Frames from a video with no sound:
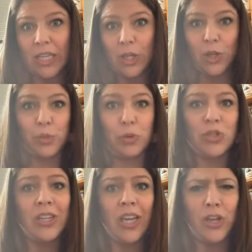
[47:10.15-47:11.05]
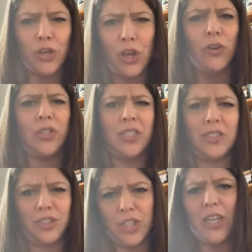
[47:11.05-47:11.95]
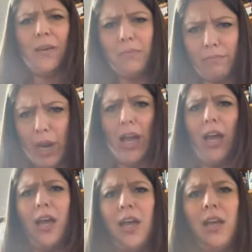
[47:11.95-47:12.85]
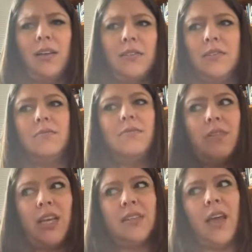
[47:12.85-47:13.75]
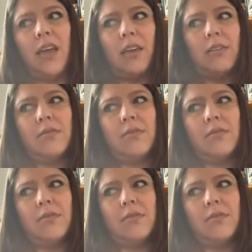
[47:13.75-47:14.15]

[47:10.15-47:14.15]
Like you're supposed to get yoked at the gym, bruh. And like,